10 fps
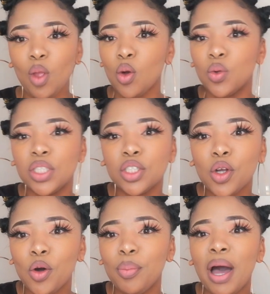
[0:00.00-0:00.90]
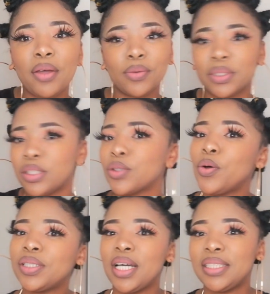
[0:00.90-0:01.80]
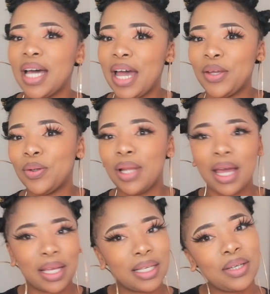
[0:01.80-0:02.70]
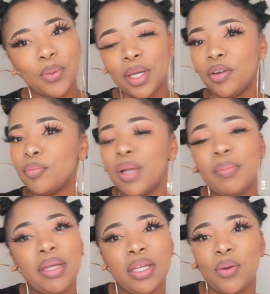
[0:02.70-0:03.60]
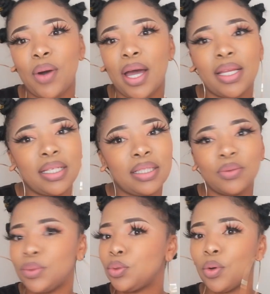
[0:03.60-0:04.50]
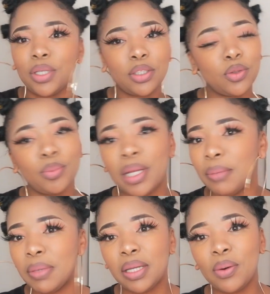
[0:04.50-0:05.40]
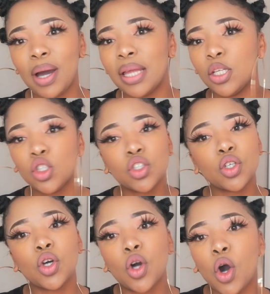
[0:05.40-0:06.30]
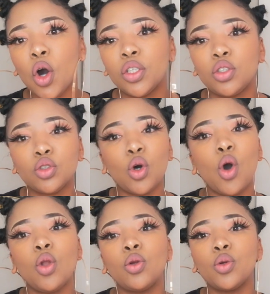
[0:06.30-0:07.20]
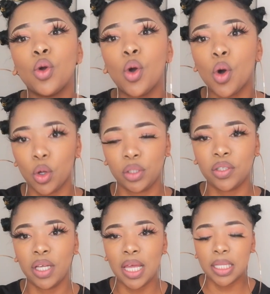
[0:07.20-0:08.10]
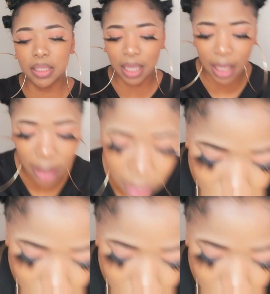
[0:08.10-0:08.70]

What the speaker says: nguThixo ophayo, nguThixo othathayo. Like we cannot blame anyone. We don't need to blame anyone. It's God. It's all in God's hands. Like